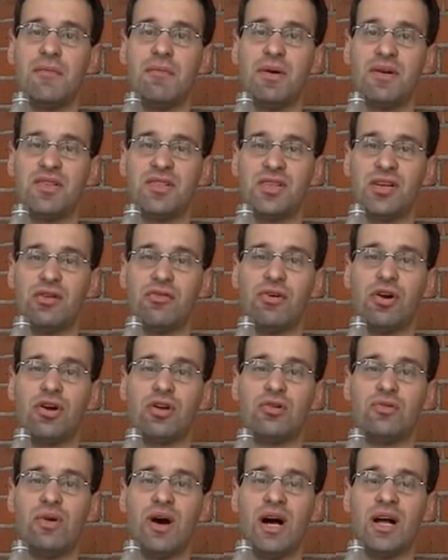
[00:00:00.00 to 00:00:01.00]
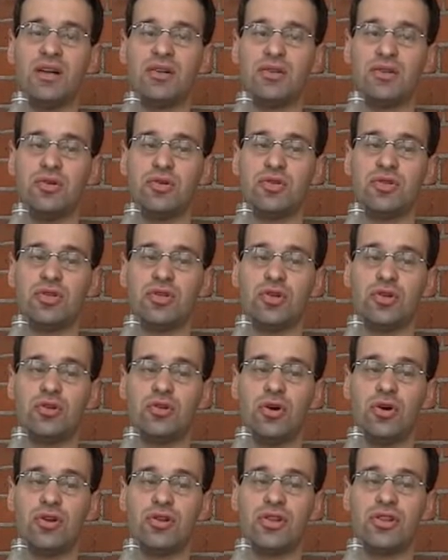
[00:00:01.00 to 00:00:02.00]
but still Worldwide uses
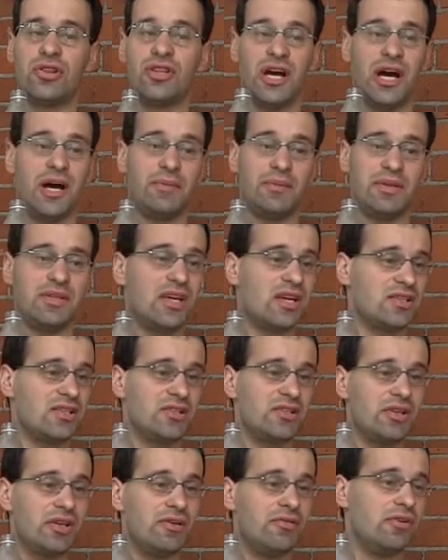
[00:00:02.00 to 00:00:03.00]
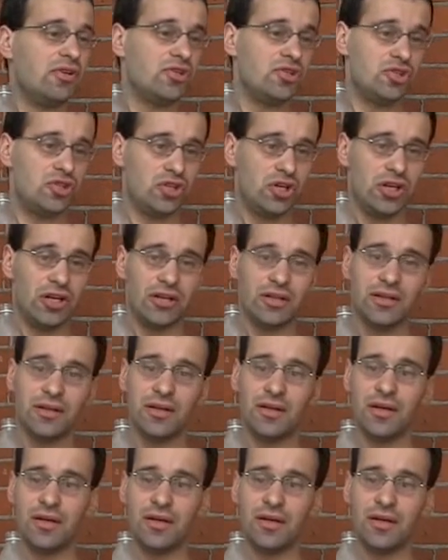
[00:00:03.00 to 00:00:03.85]
it all the time, he doesn't give a shit.